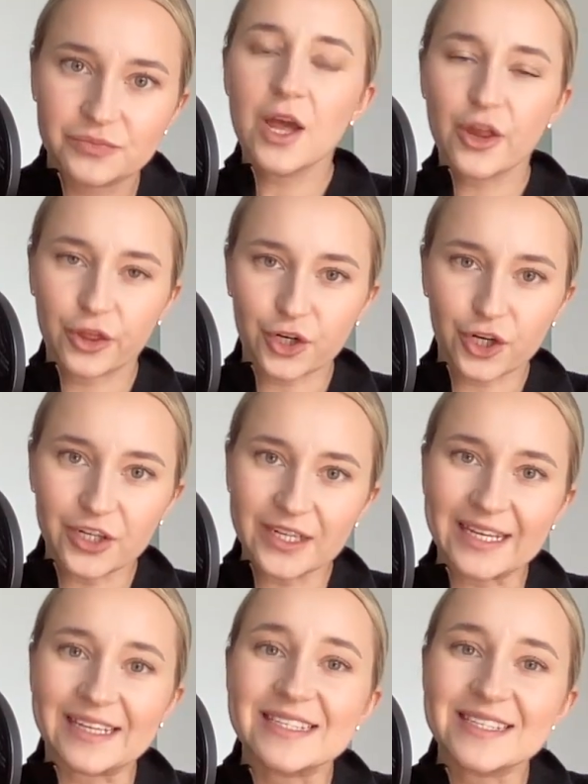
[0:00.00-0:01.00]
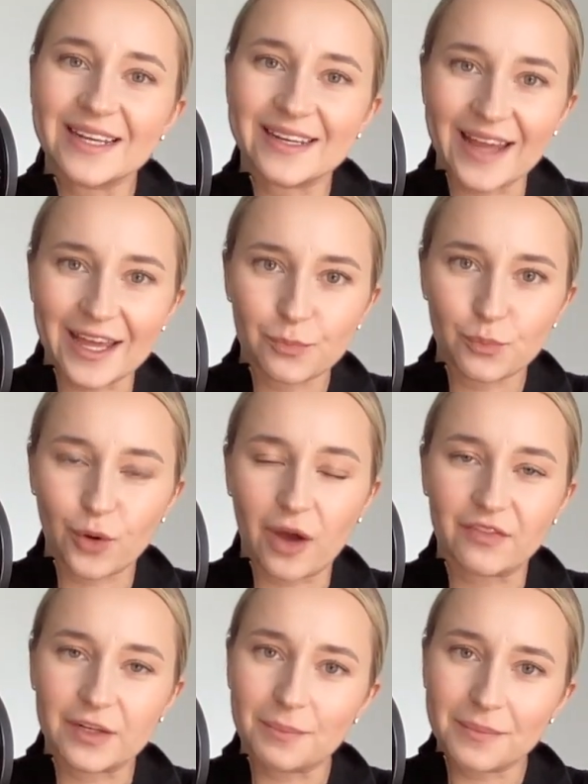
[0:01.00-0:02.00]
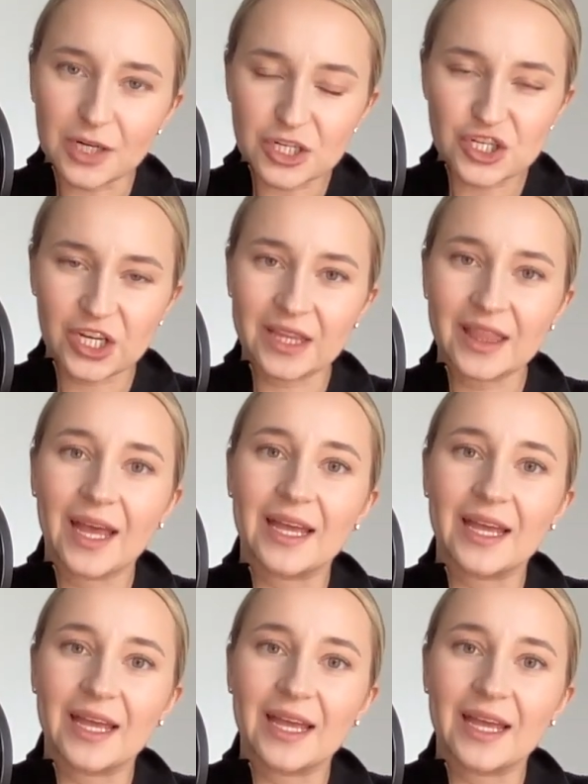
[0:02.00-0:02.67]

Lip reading: Third is net profit margin,